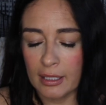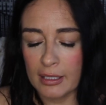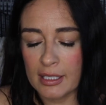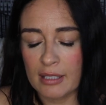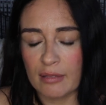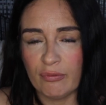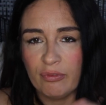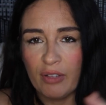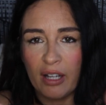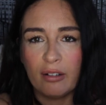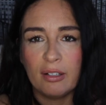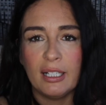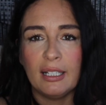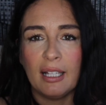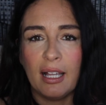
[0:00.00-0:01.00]
It's
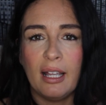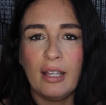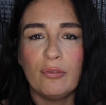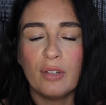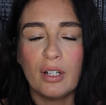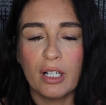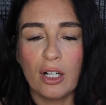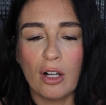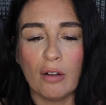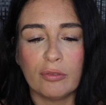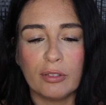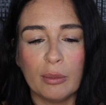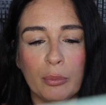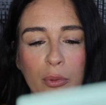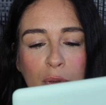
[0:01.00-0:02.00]
very light, very
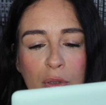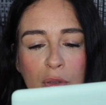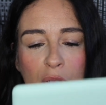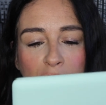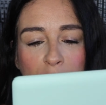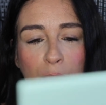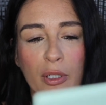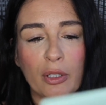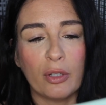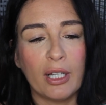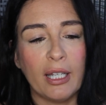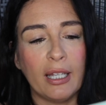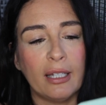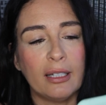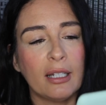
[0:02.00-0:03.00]
comfortable to keep in your
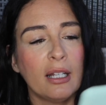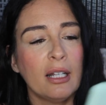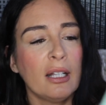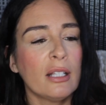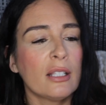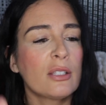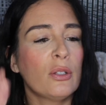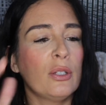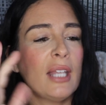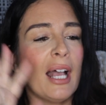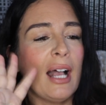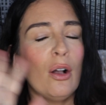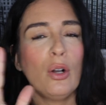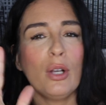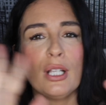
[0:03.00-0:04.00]
hand. So
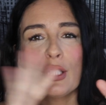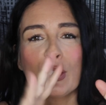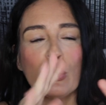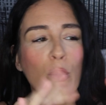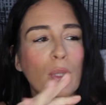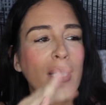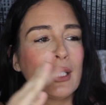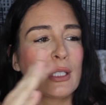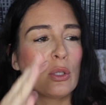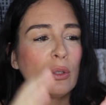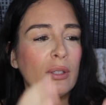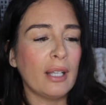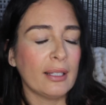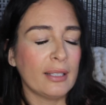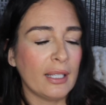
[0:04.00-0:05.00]
now it's doing its whole
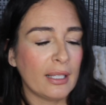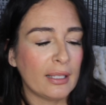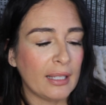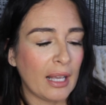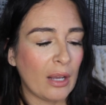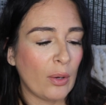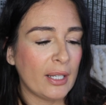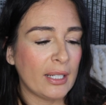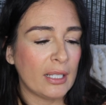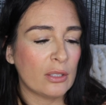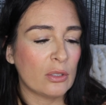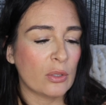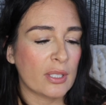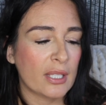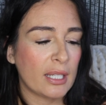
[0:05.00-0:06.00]
thing. I think now I need
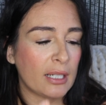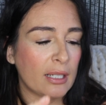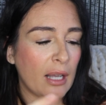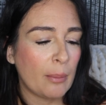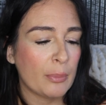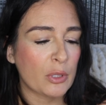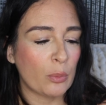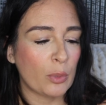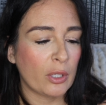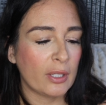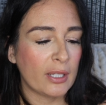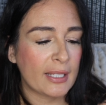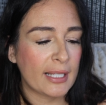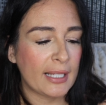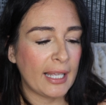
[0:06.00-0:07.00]
to set it up. So we're
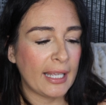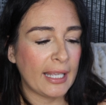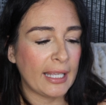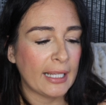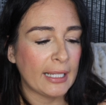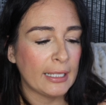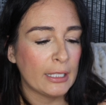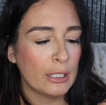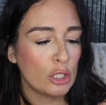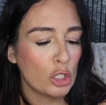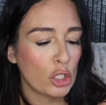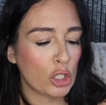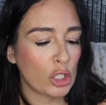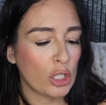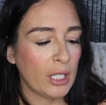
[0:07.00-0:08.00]
gonna select
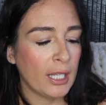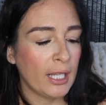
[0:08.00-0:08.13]
English.